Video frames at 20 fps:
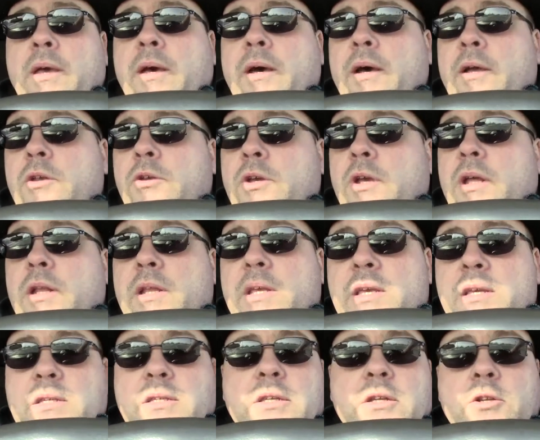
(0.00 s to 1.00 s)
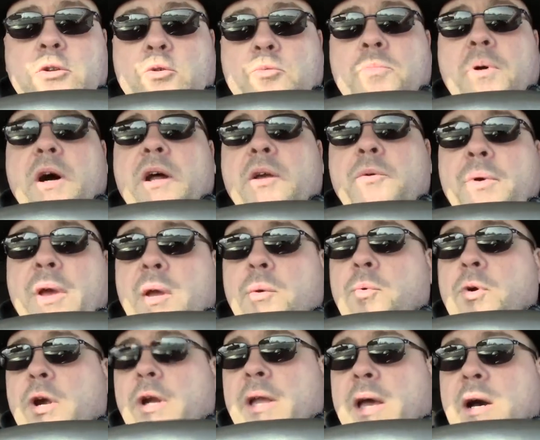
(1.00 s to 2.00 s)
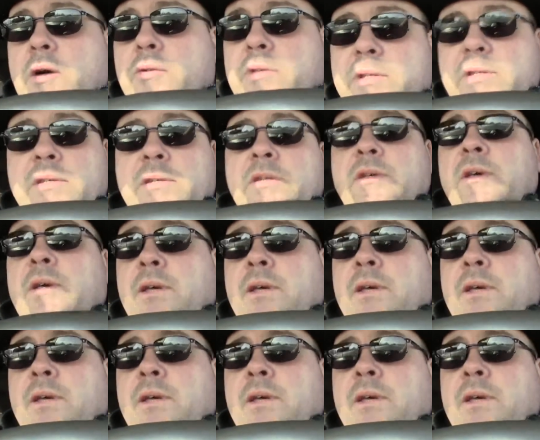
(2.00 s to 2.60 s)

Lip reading: You can easily do body weight workouts